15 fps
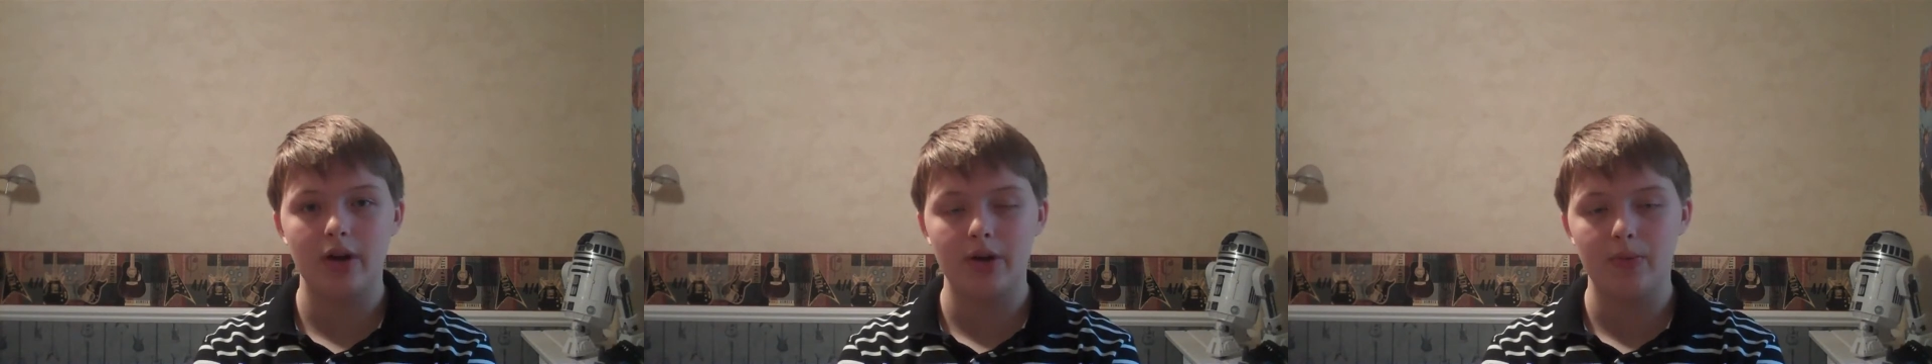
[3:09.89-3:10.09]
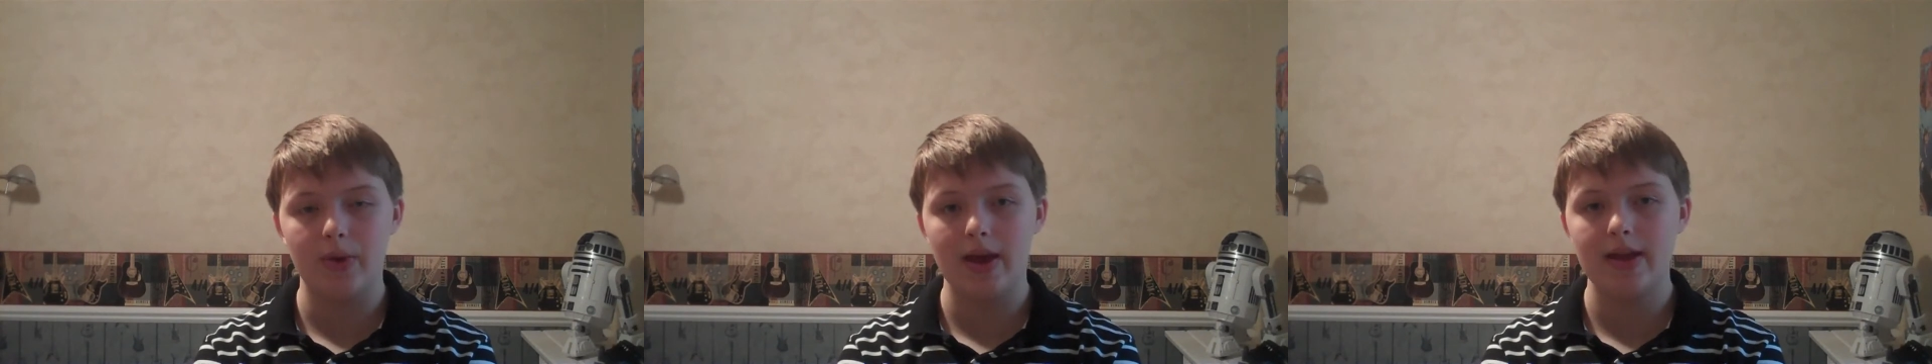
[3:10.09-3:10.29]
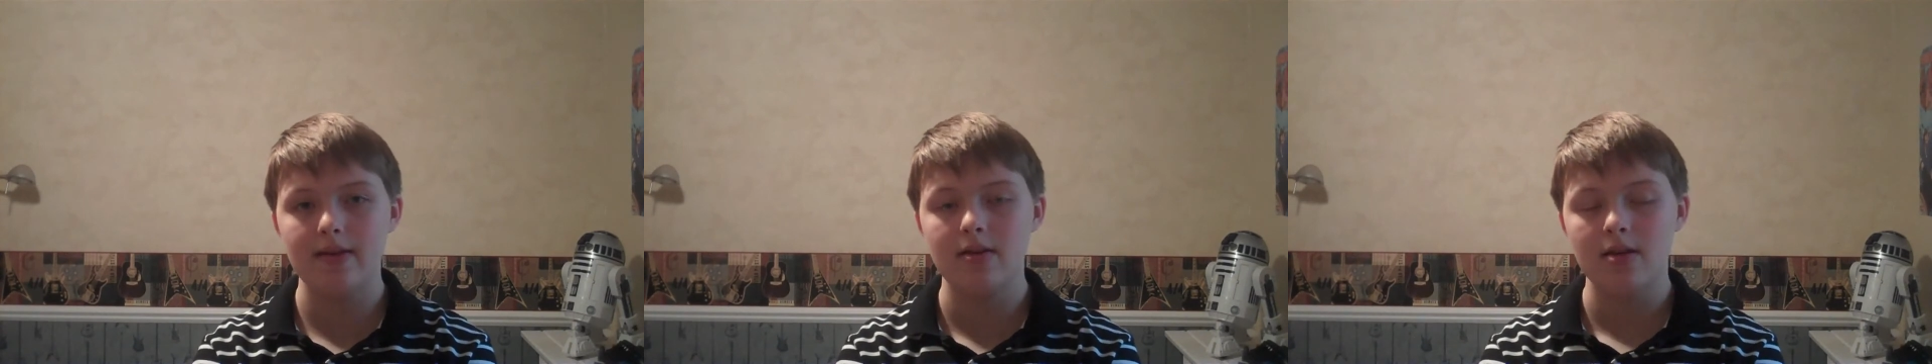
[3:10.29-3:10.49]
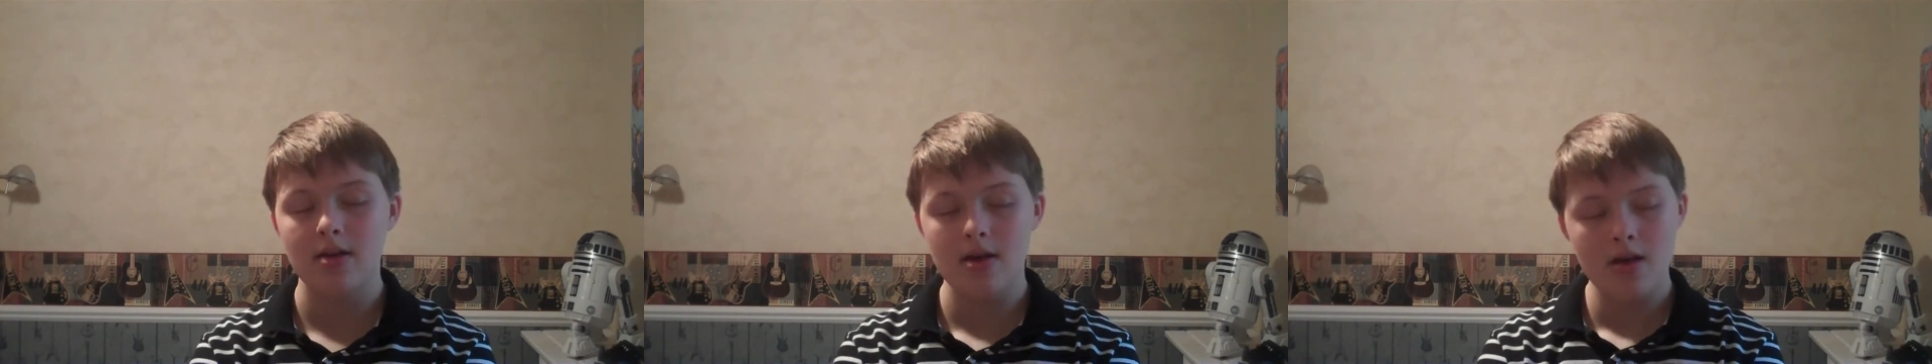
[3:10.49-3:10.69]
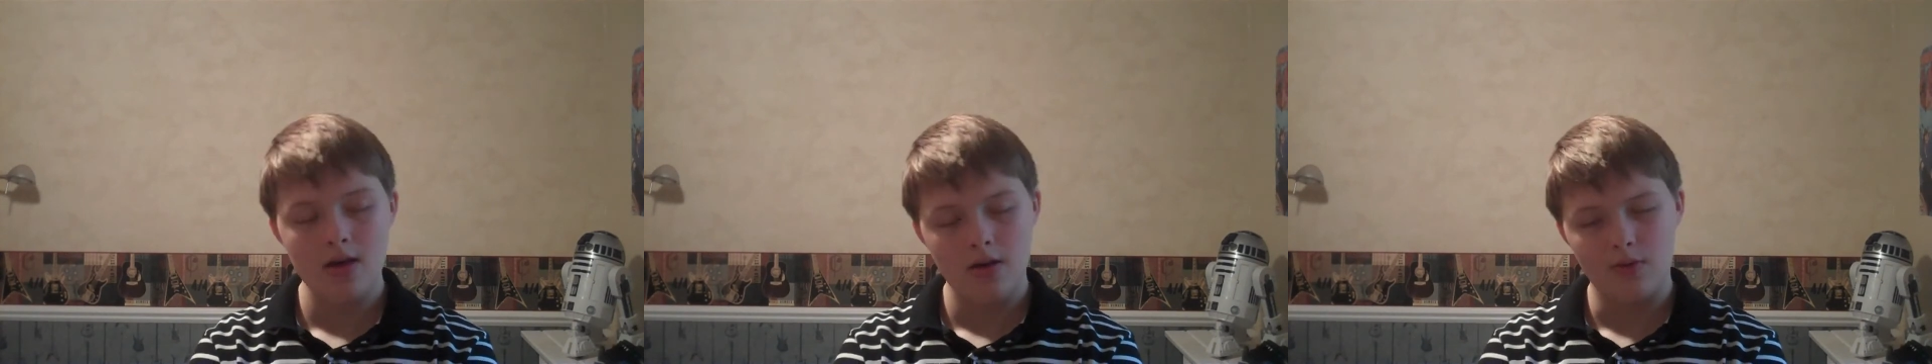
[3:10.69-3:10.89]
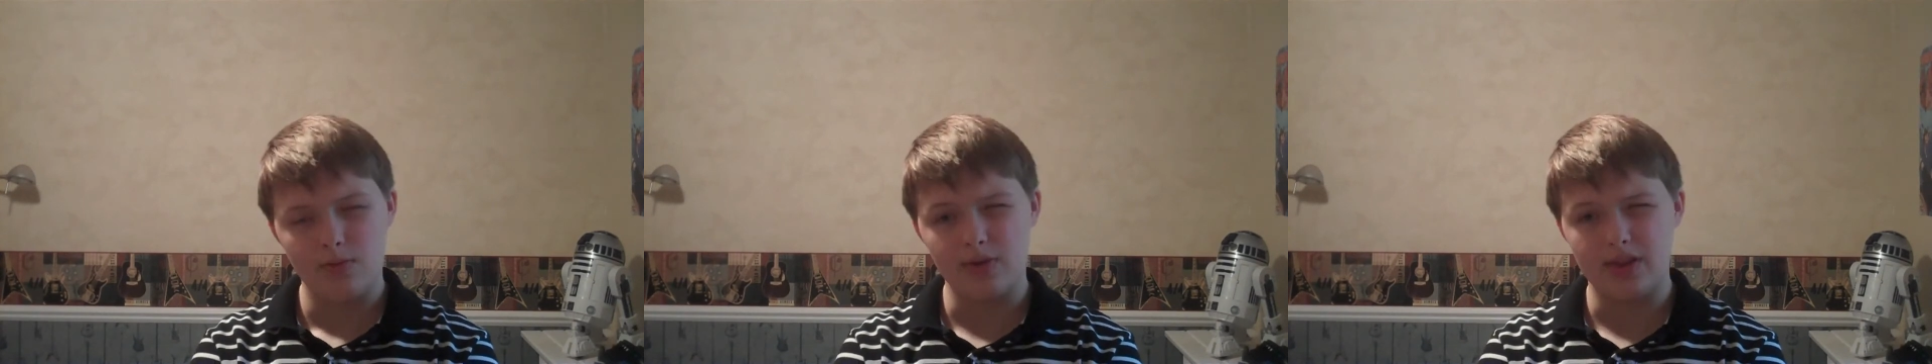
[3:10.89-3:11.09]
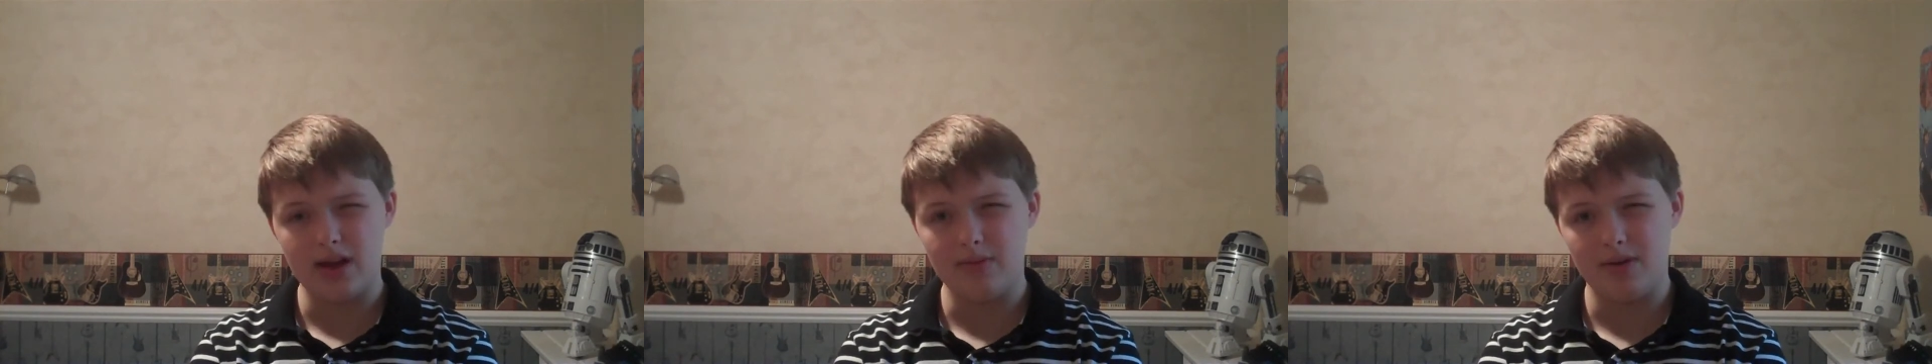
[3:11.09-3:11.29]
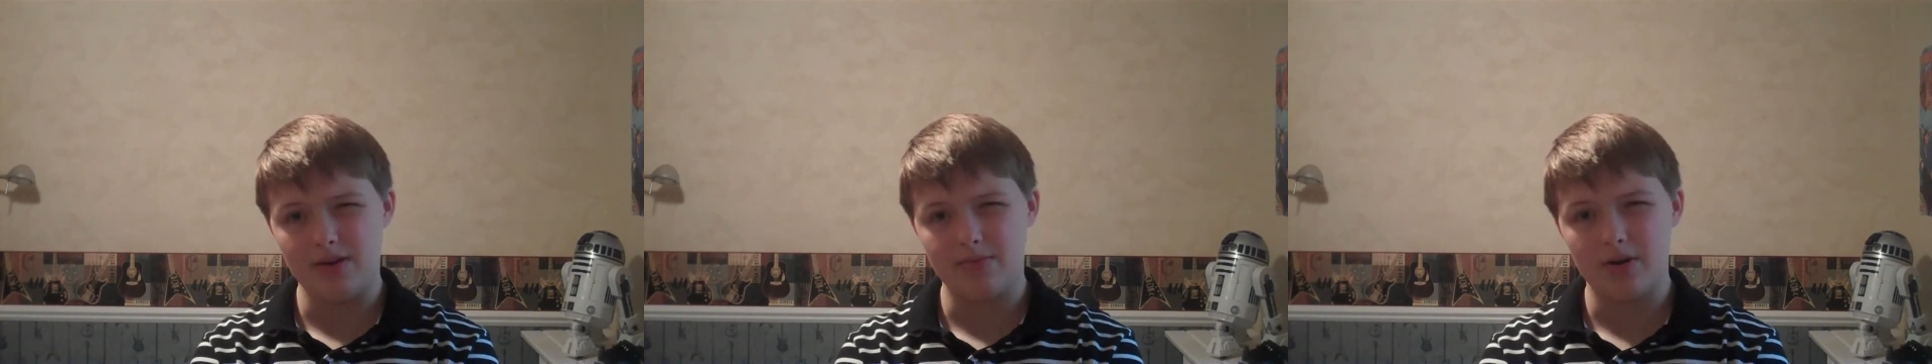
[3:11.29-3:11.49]
away without
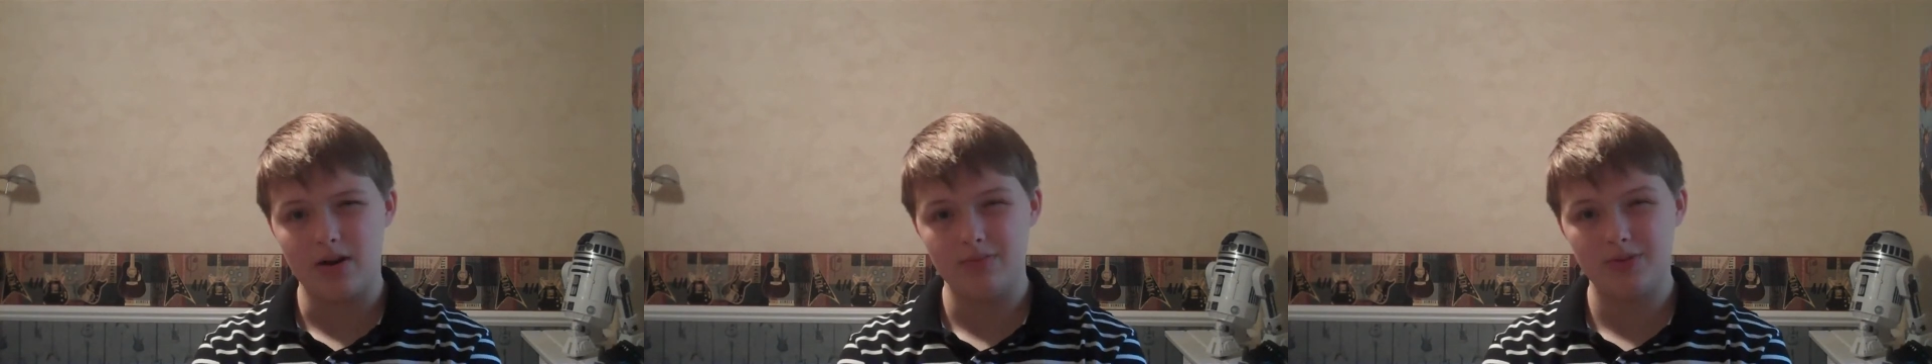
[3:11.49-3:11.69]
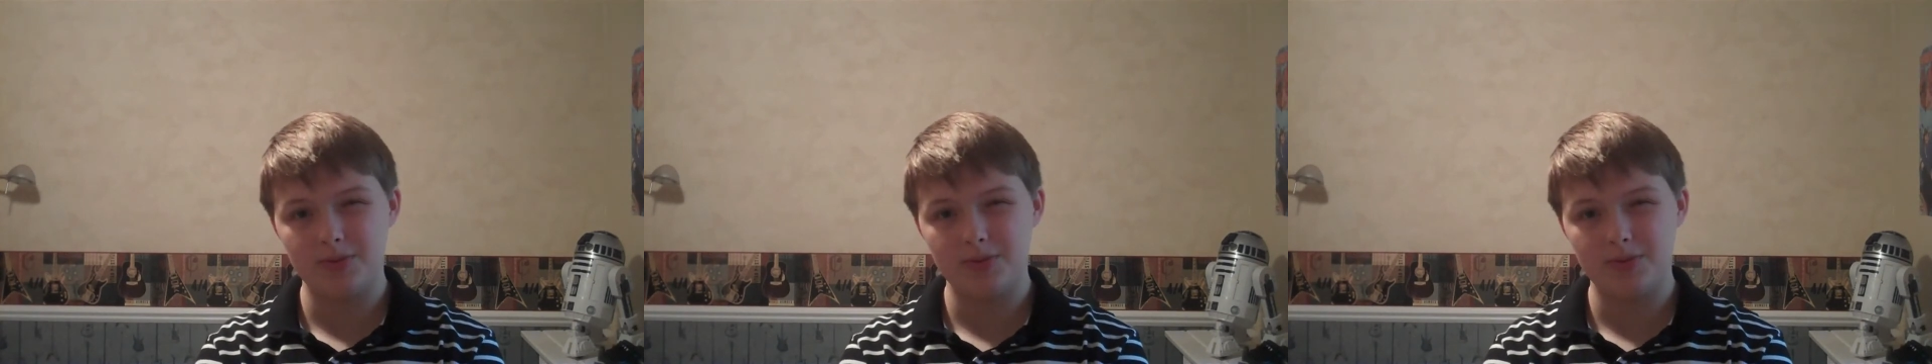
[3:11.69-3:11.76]
many problems.